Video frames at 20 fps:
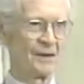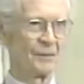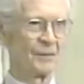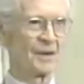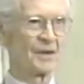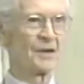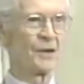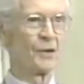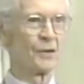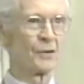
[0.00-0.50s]

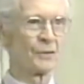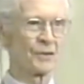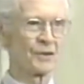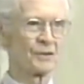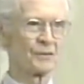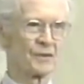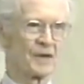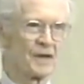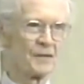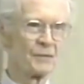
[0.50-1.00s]
We don't
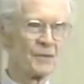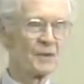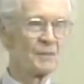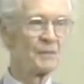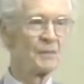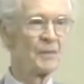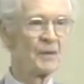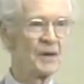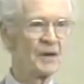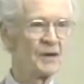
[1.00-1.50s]
retrieve. We,
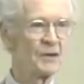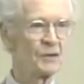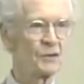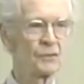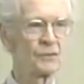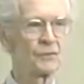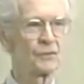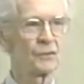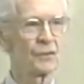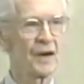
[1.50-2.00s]
we
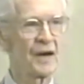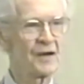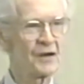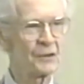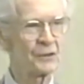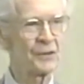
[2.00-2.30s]
try to